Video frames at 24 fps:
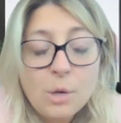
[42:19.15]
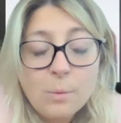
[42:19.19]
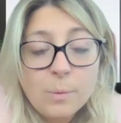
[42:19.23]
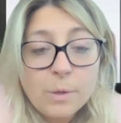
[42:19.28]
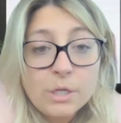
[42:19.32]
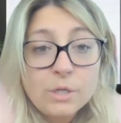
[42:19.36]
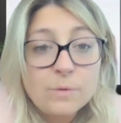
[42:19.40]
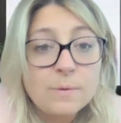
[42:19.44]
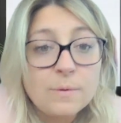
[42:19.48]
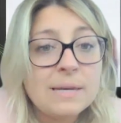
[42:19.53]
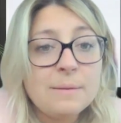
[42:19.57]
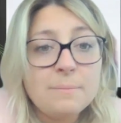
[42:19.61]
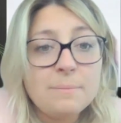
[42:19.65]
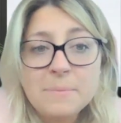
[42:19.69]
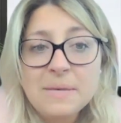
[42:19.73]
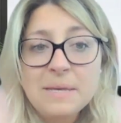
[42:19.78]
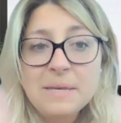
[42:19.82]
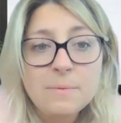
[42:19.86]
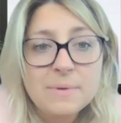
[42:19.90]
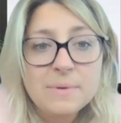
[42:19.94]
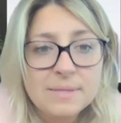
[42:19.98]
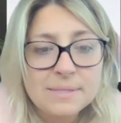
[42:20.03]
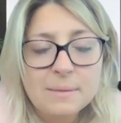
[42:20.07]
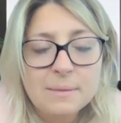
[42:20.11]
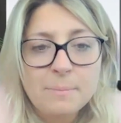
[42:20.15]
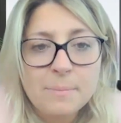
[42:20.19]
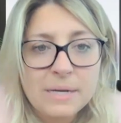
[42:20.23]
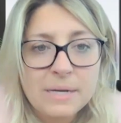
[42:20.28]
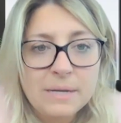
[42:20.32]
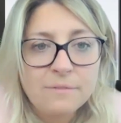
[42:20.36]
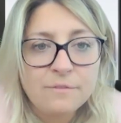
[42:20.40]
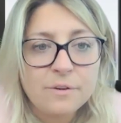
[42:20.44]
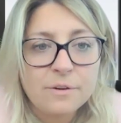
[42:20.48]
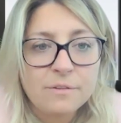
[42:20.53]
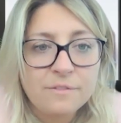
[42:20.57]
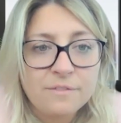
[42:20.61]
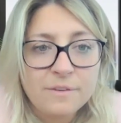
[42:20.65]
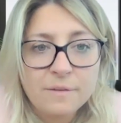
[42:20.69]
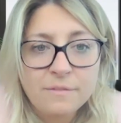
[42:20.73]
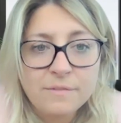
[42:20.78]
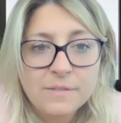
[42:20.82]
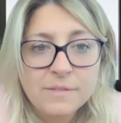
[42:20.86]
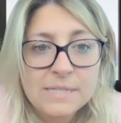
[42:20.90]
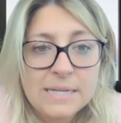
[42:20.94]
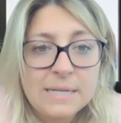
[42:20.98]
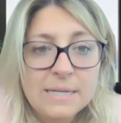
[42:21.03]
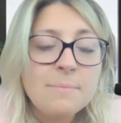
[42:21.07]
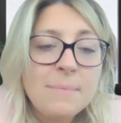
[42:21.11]
where you can meet with somebody for
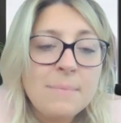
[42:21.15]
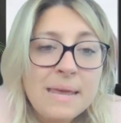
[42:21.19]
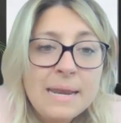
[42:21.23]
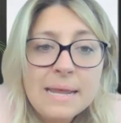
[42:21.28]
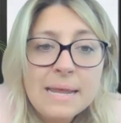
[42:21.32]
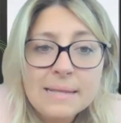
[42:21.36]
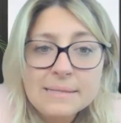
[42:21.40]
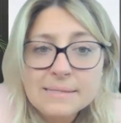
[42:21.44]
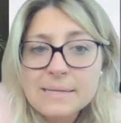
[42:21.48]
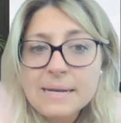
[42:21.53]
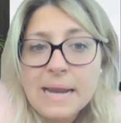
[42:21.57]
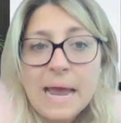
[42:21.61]
15 minutes